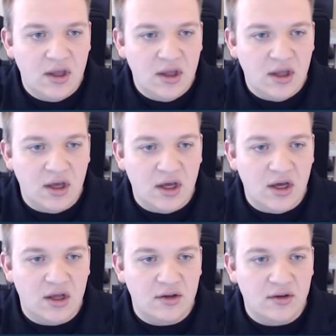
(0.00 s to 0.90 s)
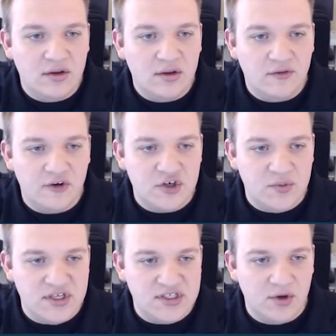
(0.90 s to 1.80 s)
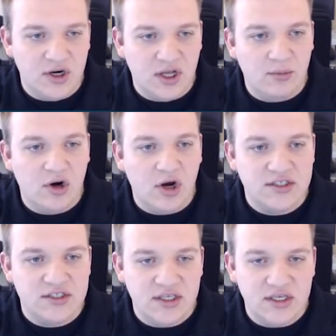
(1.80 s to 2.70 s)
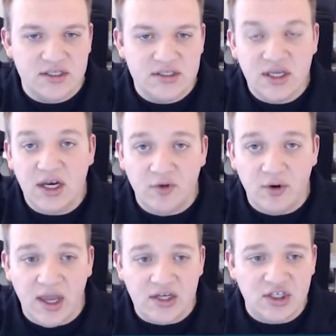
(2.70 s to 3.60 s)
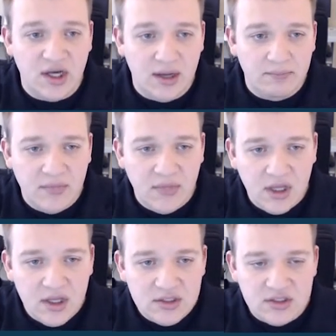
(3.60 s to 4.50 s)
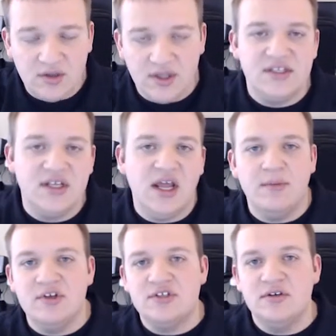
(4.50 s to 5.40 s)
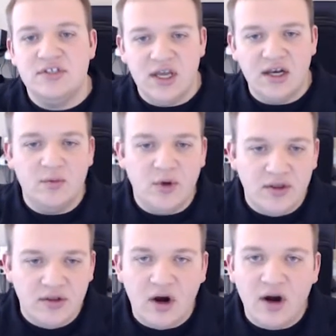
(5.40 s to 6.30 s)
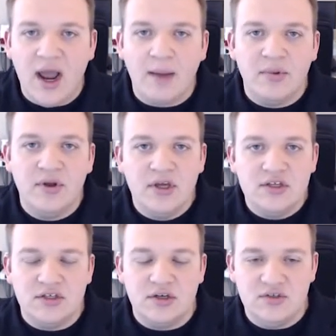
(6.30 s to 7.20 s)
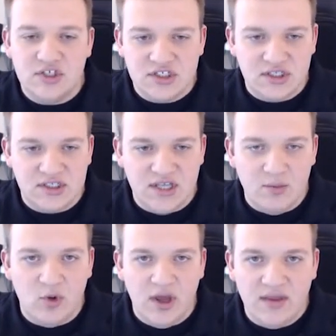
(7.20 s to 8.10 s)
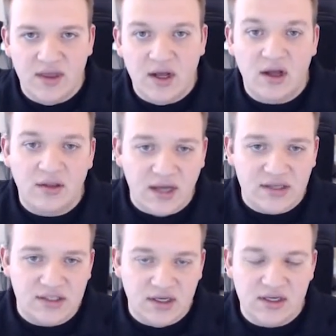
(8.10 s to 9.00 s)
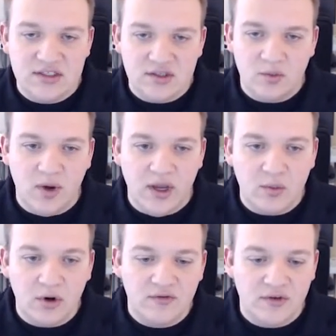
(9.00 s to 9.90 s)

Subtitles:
the first piece that we're going to come across is an invocation name. So that's the name associated with our app. So just the same way that Alexa is the wake word for the